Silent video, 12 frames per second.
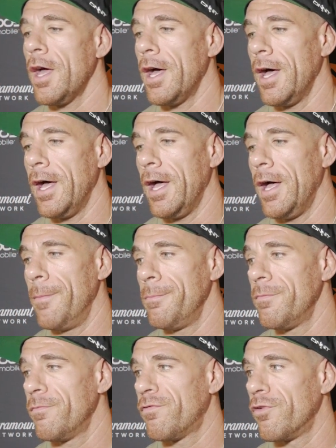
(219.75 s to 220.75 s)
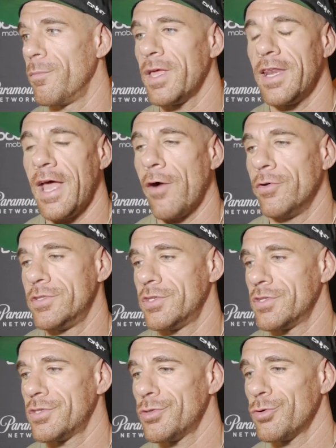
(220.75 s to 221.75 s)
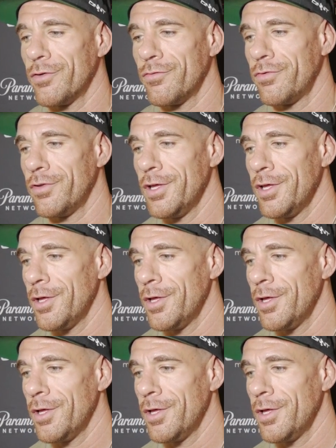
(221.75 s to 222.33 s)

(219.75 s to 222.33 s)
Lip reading: For me now, it's just sort of